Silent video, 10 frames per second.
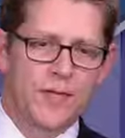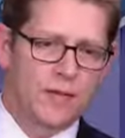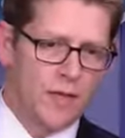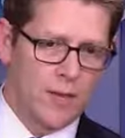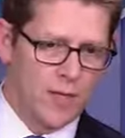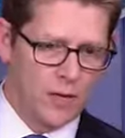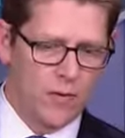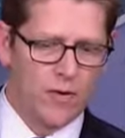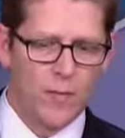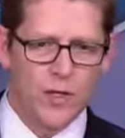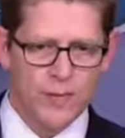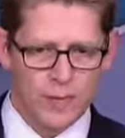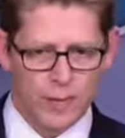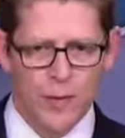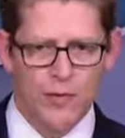think, I'm not aware of multiple
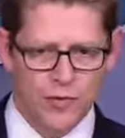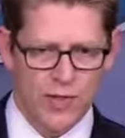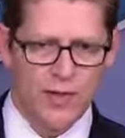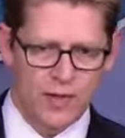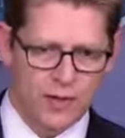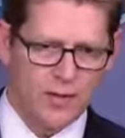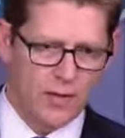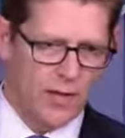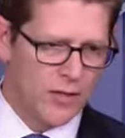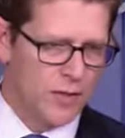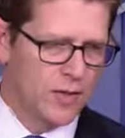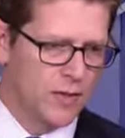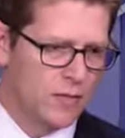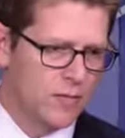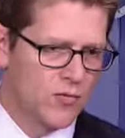proposals. I think that there has
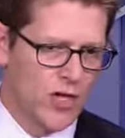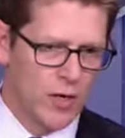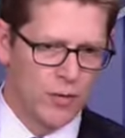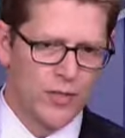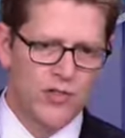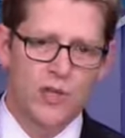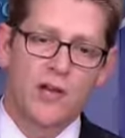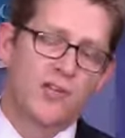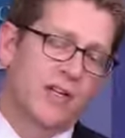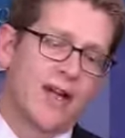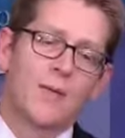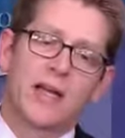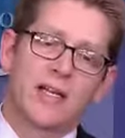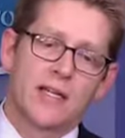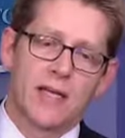been general discussion, and I'm
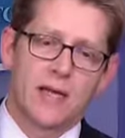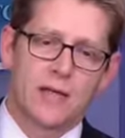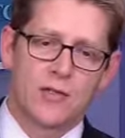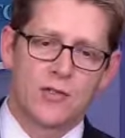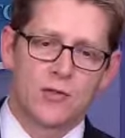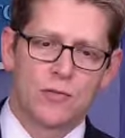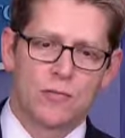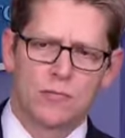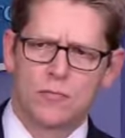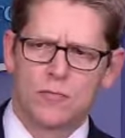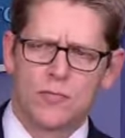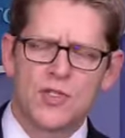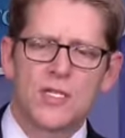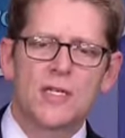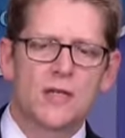not going to get into
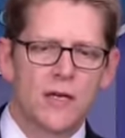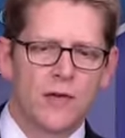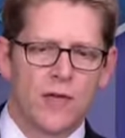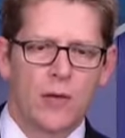details.